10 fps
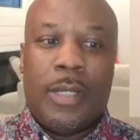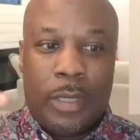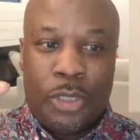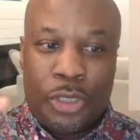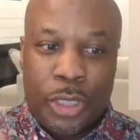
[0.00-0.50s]

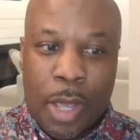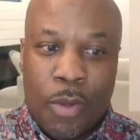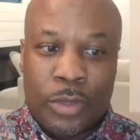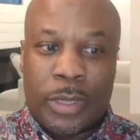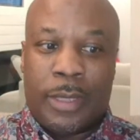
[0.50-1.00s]

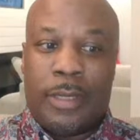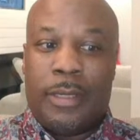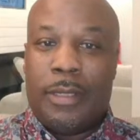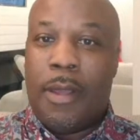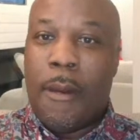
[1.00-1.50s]
McNeil,
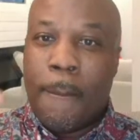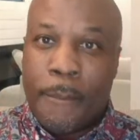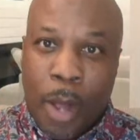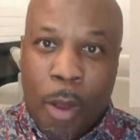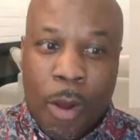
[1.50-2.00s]

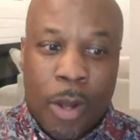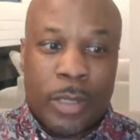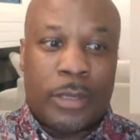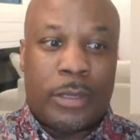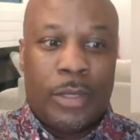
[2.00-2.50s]

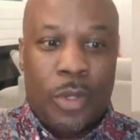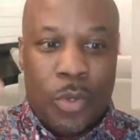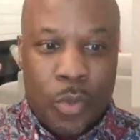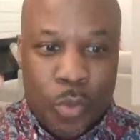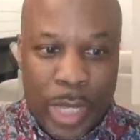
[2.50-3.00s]
Shadoza,
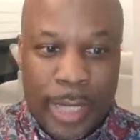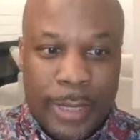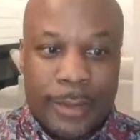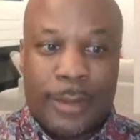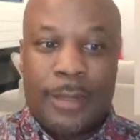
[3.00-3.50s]

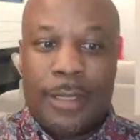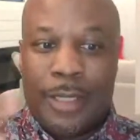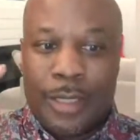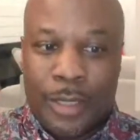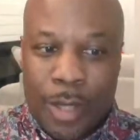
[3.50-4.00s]

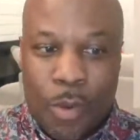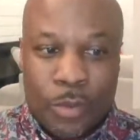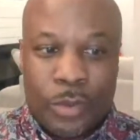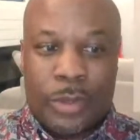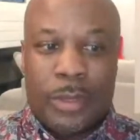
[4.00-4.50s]
Barnes,
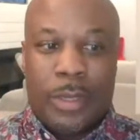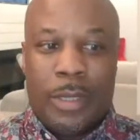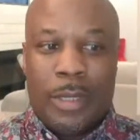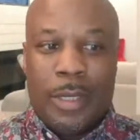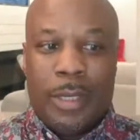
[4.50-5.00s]

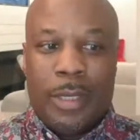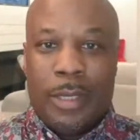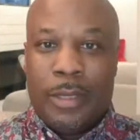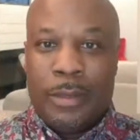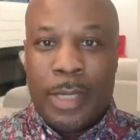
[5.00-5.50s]
Wiggins,
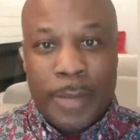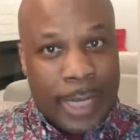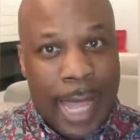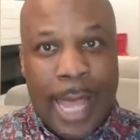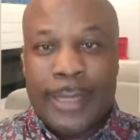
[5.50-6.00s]

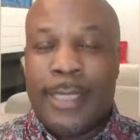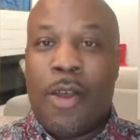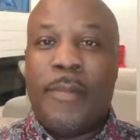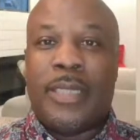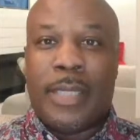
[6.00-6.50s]
Coates.
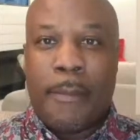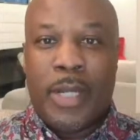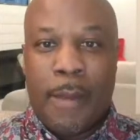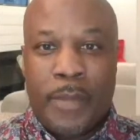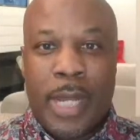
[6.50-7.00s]

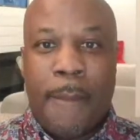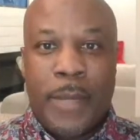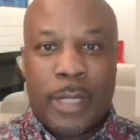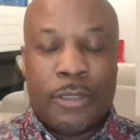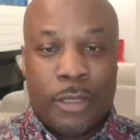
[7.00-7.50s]
Them the
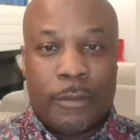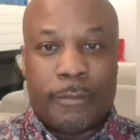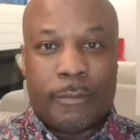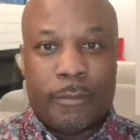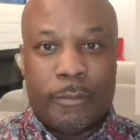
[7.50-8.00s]
guys he gonna
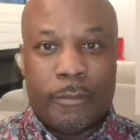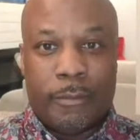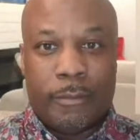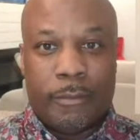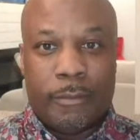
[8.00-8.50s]
be stepping
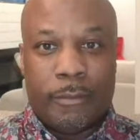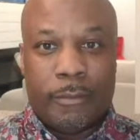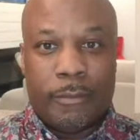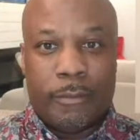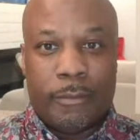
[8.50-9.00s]
up in that
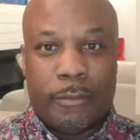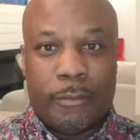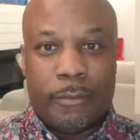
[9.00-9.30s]
military.